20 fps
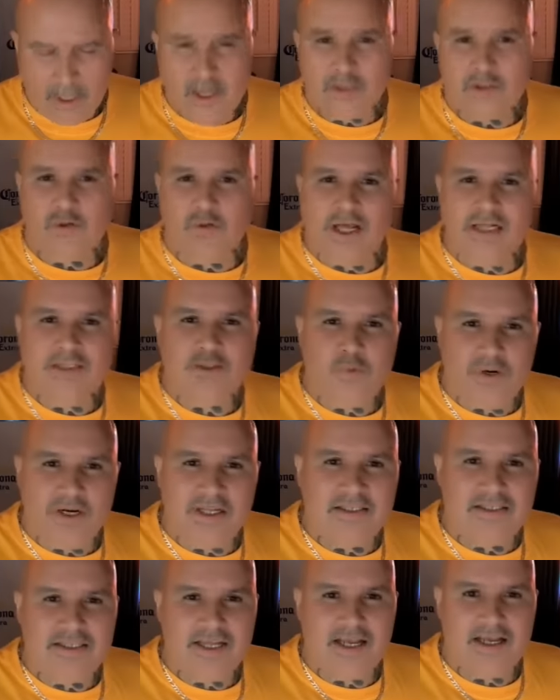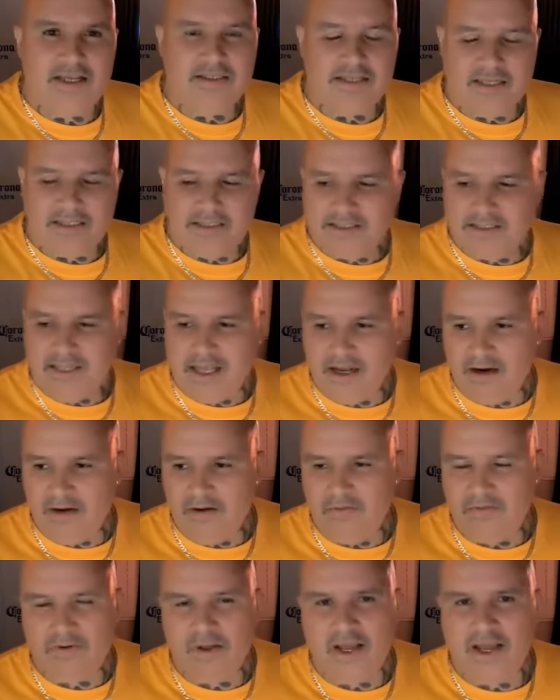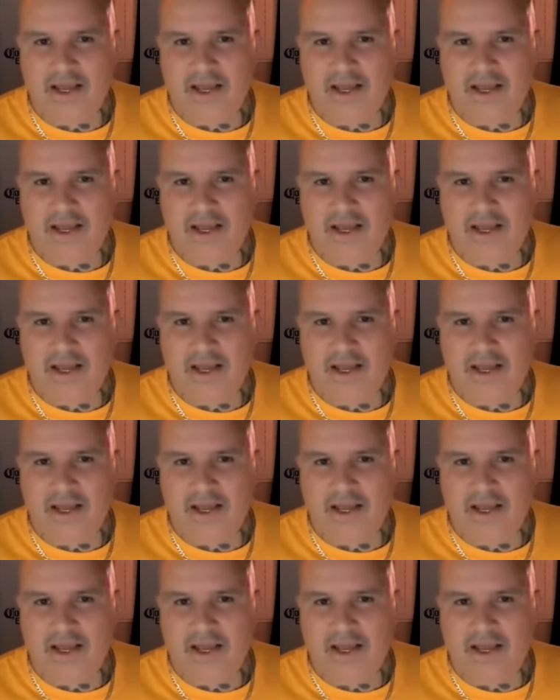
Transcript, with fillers: So that's what he says instead of,